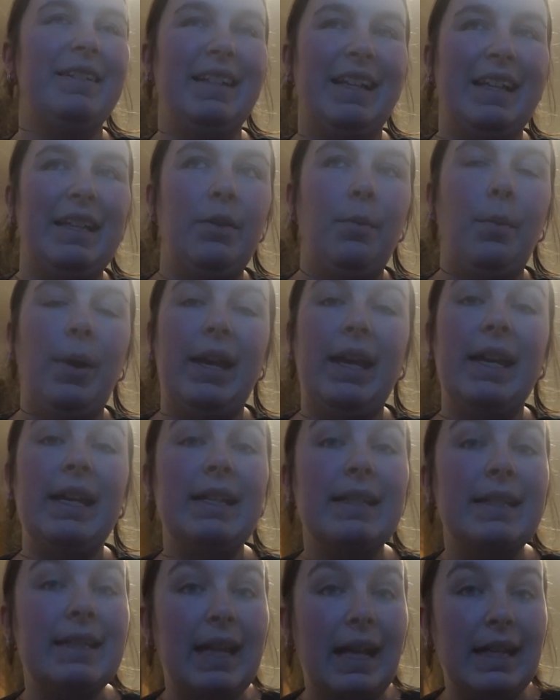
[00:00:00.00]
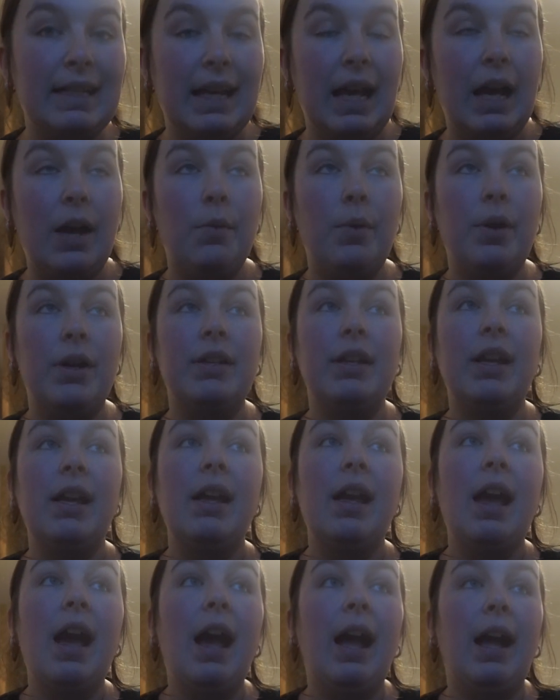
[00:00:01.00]
in the way it is set out and
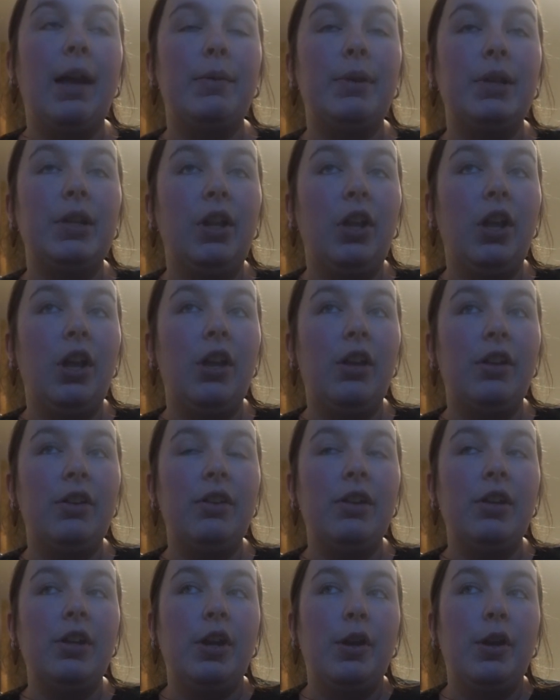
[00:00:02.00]
how you learn,